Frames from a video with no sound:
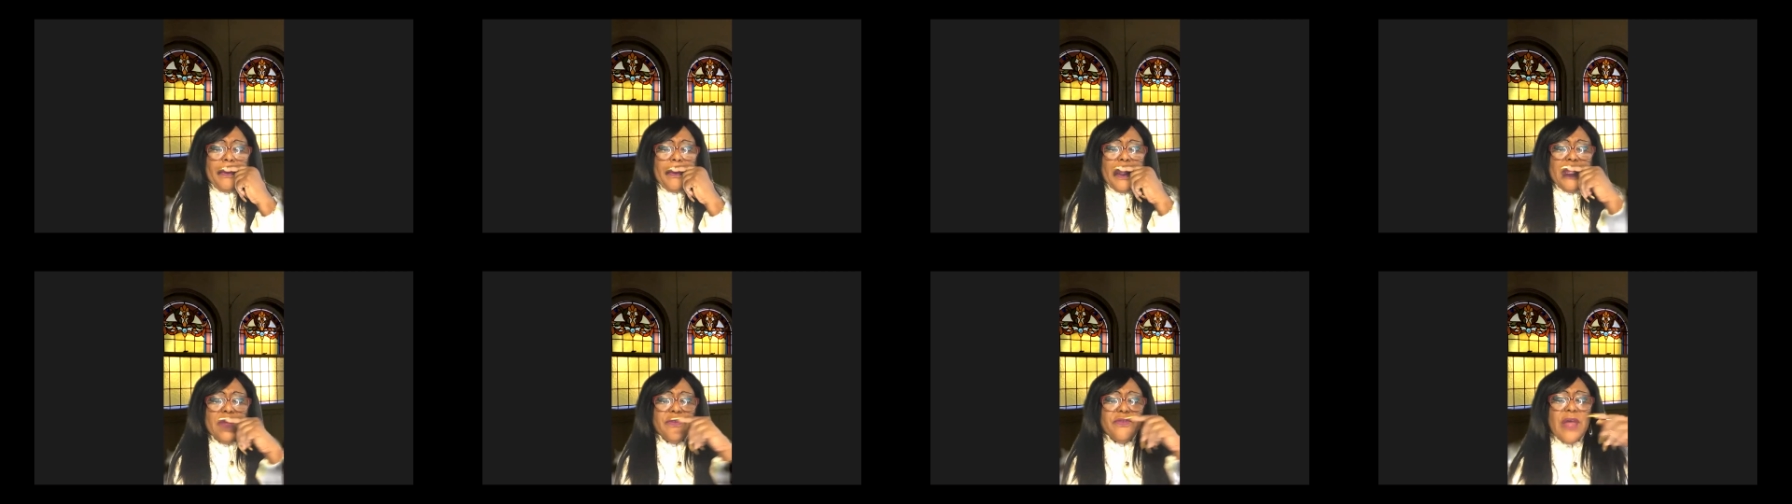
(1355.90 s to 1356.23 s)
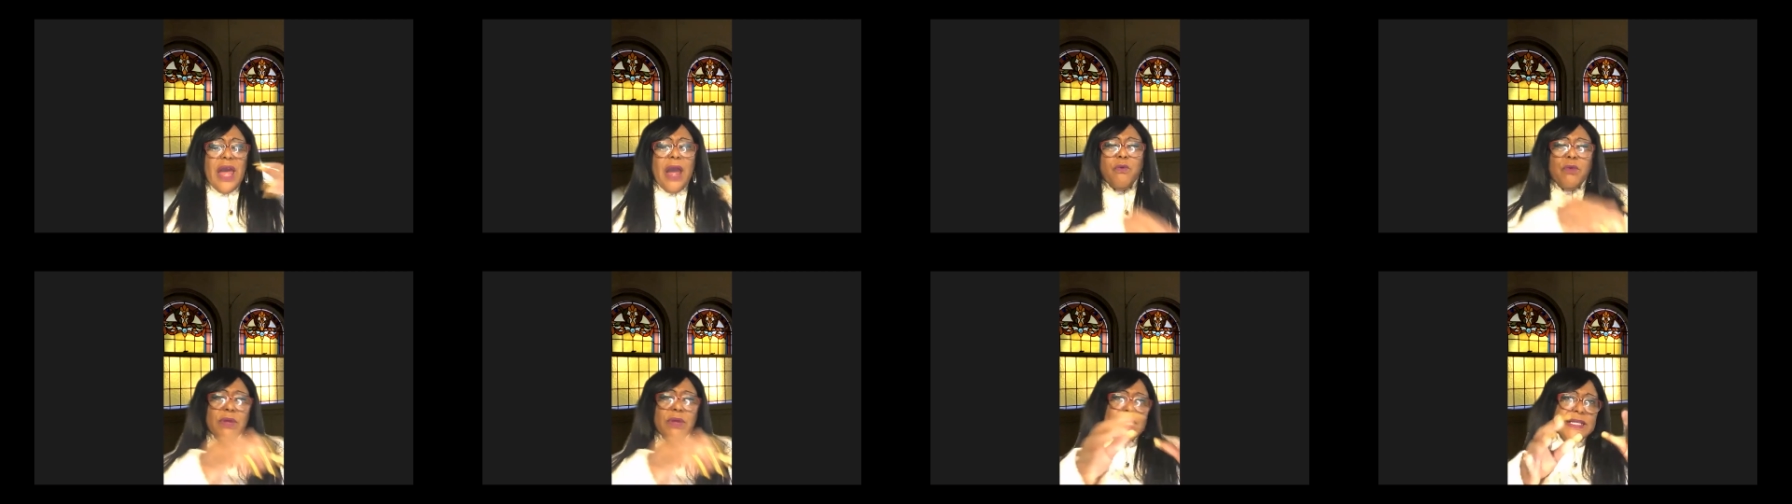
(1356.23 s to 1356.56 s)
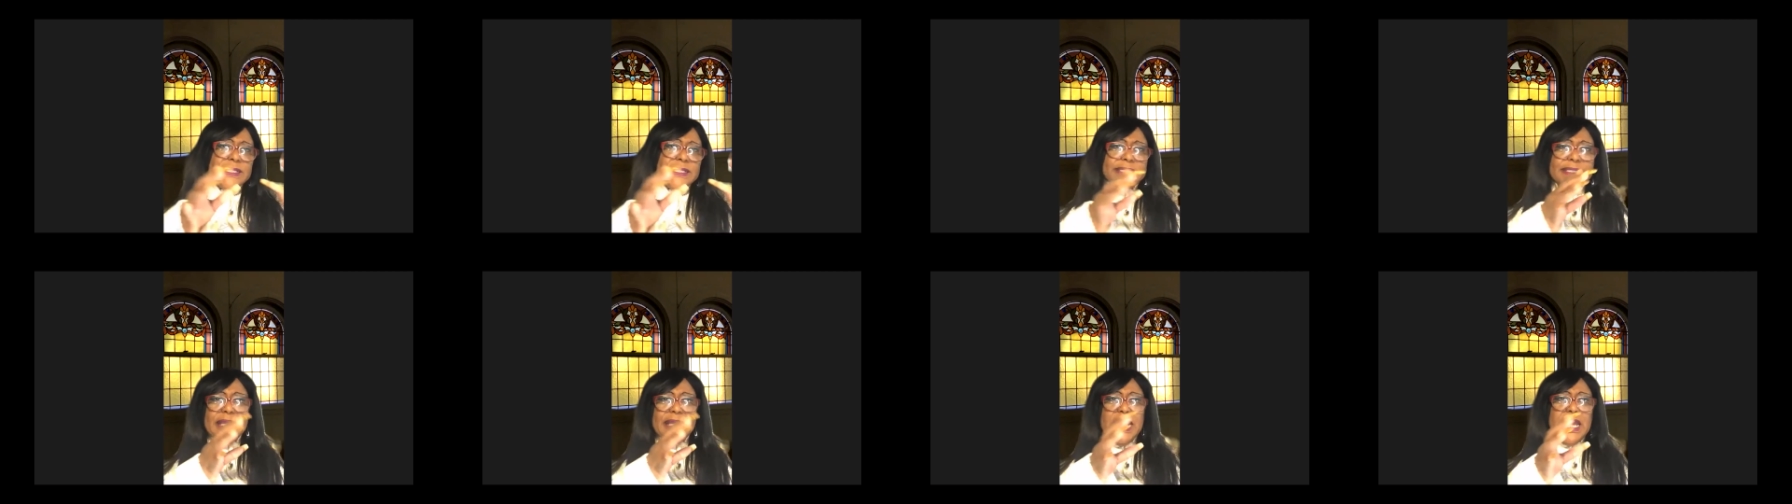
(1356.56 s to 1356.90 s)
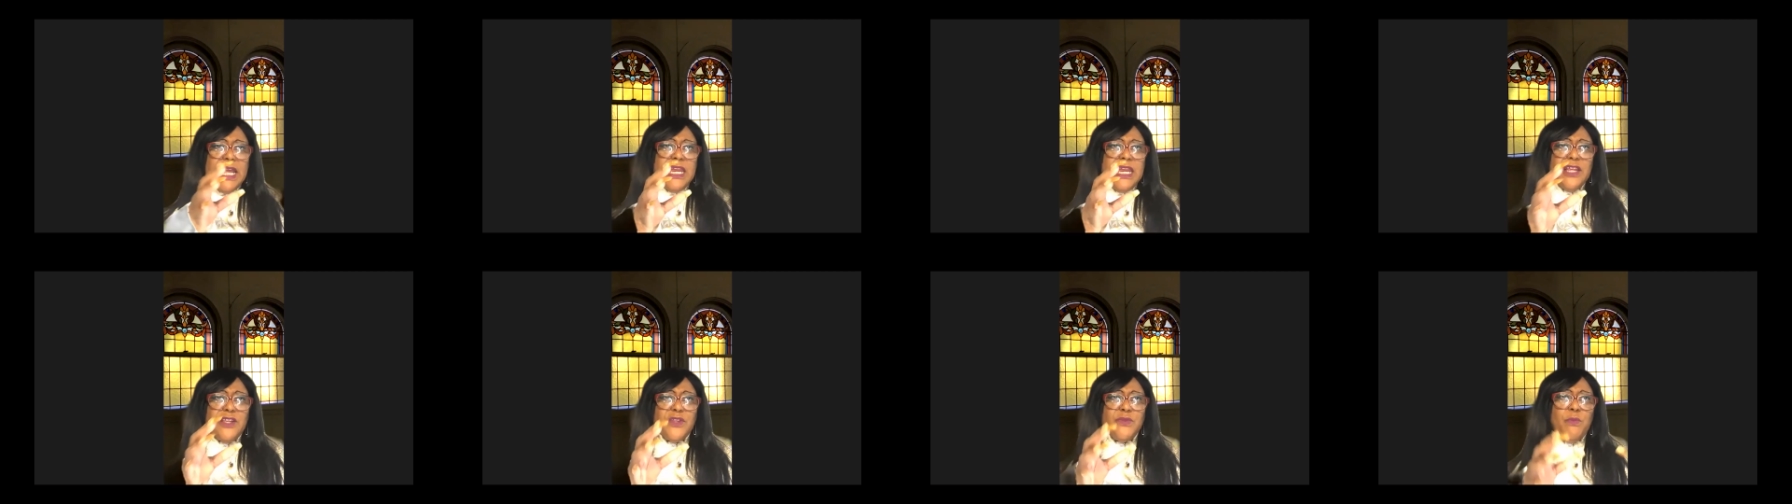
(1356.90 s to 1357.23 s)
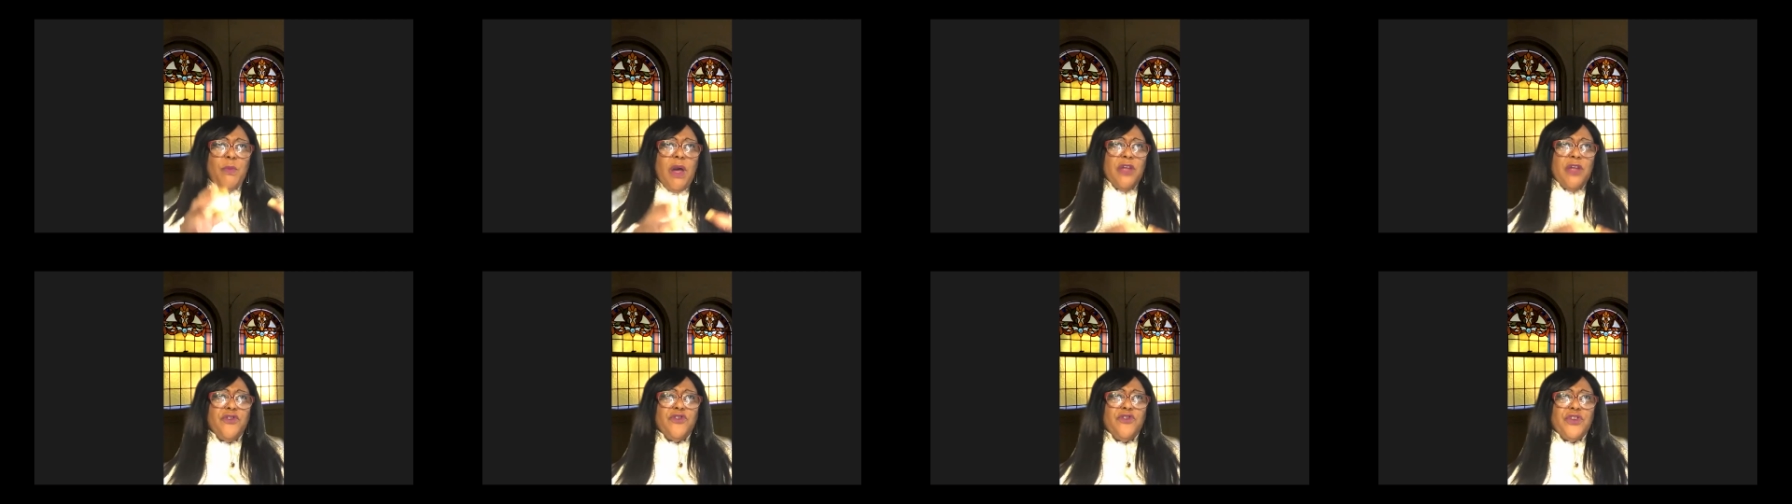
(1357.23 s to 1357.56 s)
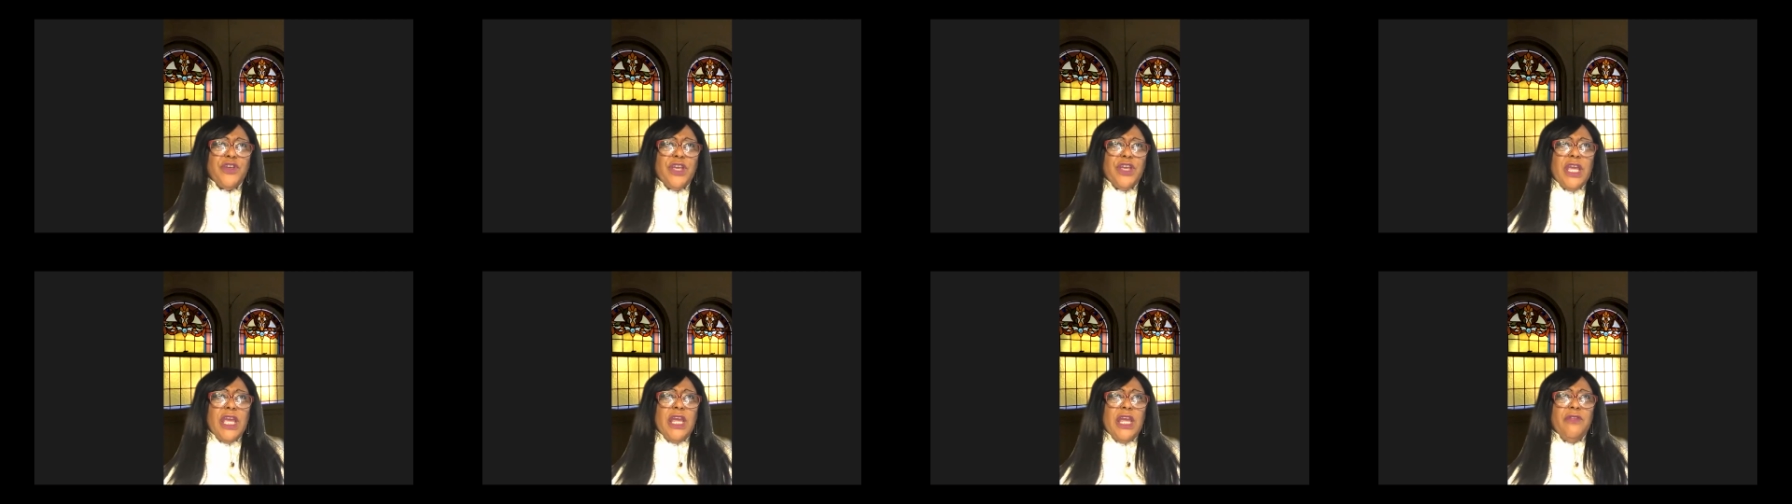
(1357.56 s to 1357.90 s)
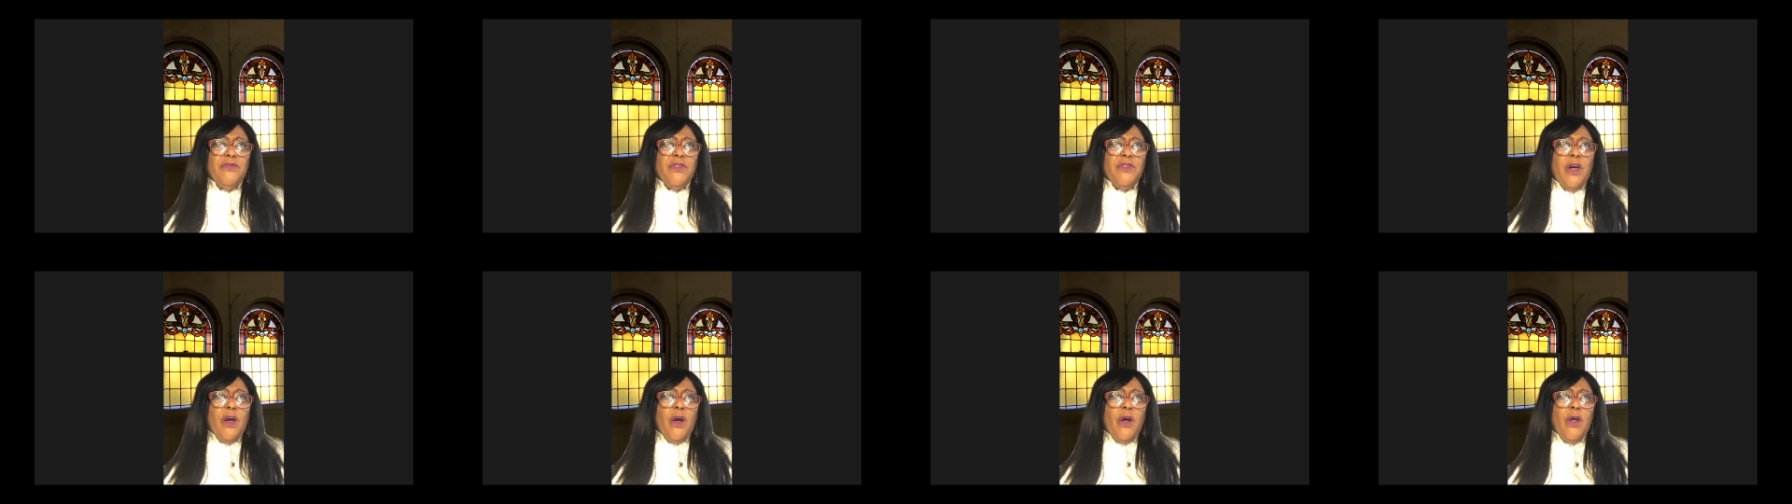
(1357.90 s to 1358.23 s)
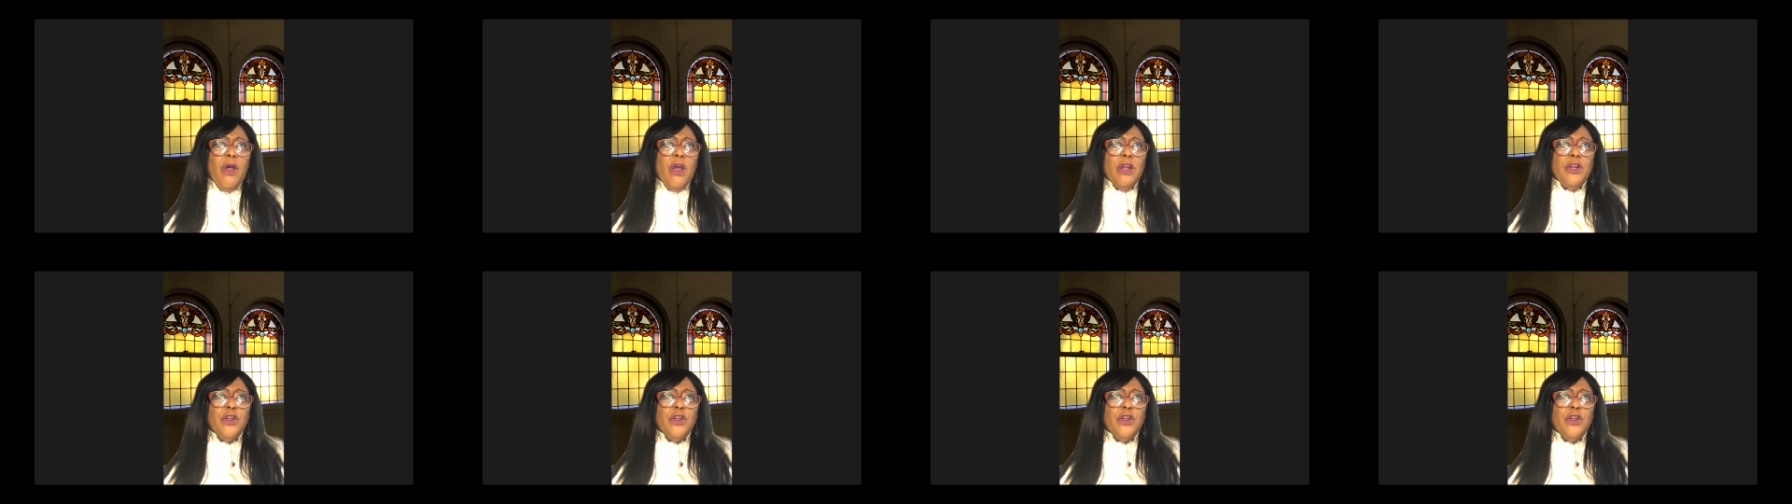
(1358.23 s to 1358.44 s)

is not really seen as much in the